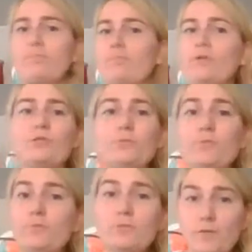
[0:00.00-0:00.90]
there's
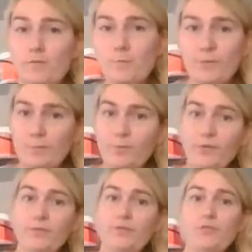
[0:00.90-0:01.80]
several people
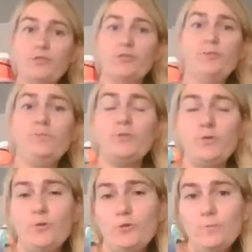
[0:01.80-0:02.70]
in this group, so
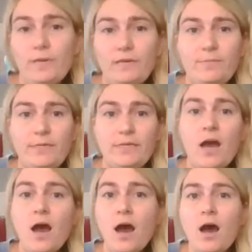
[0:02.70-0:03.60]
you may be
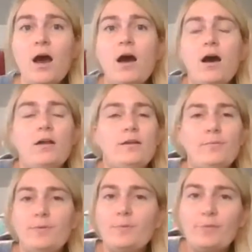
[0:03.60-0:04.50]
on a
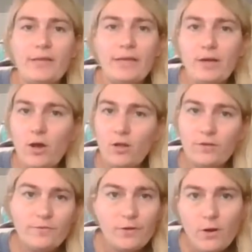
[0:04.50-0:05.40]
meal plan all
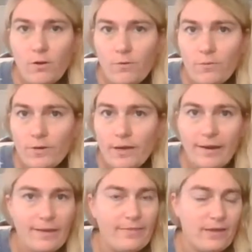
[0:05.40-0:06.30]
of your own,
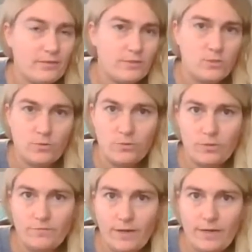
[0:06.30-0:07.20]
and that's
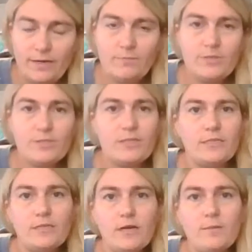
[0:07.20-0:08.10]
totally fine. I'm just going
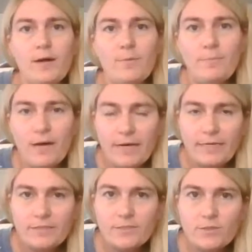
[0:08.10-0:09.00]
to talk about
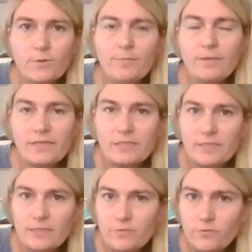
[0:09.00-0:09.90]
mine so it makes
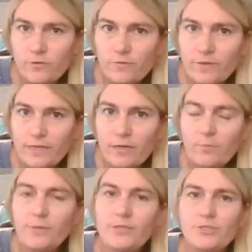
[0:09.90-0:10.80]
sense for the video,
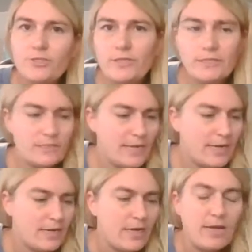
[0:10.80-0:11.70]
because you can
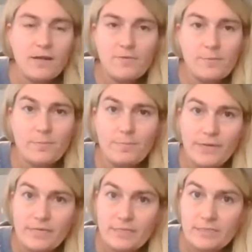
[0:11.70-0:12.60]
take the
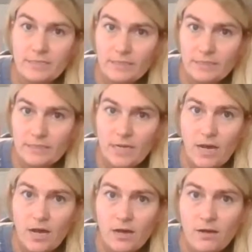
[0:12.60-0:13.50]
basics
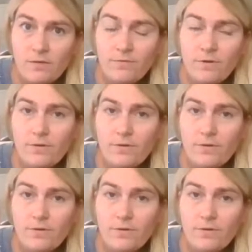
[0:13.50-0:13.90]
of